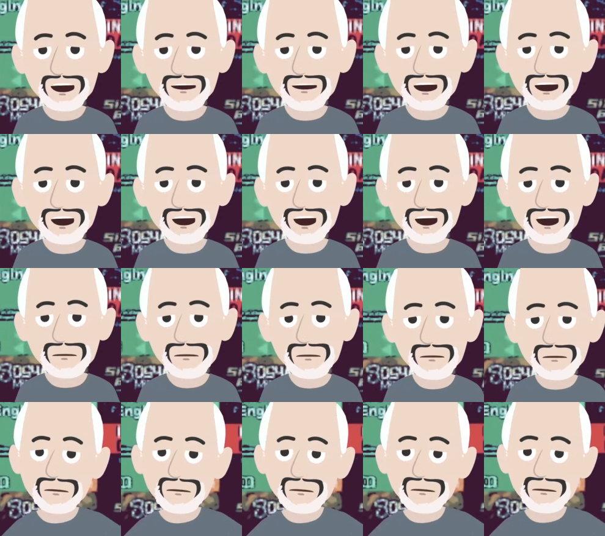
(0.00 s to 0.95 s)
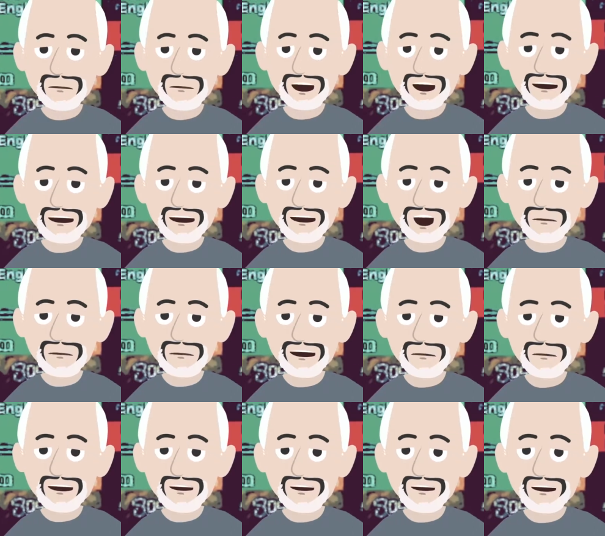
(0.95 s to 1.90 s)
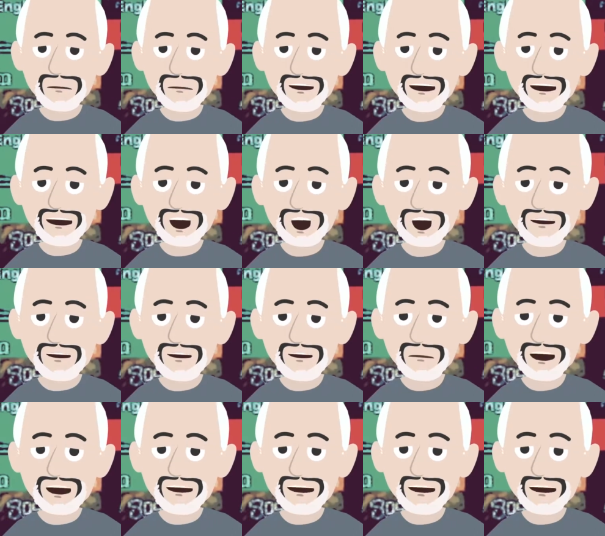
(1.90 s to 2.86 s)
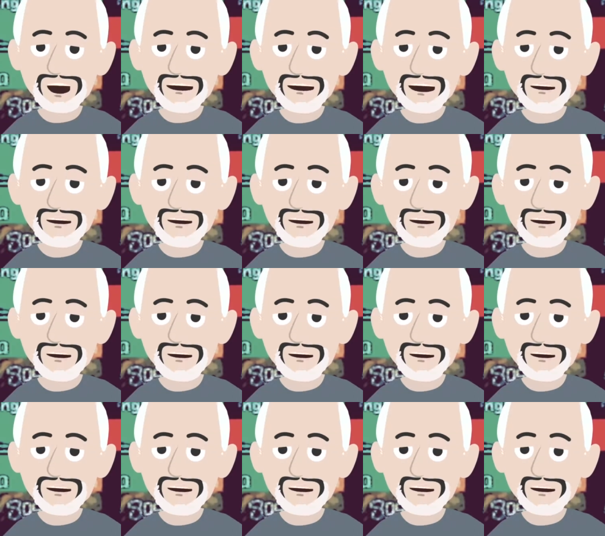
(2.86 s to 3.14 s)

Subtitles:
in your home PC, it's not gonna work because you don't have the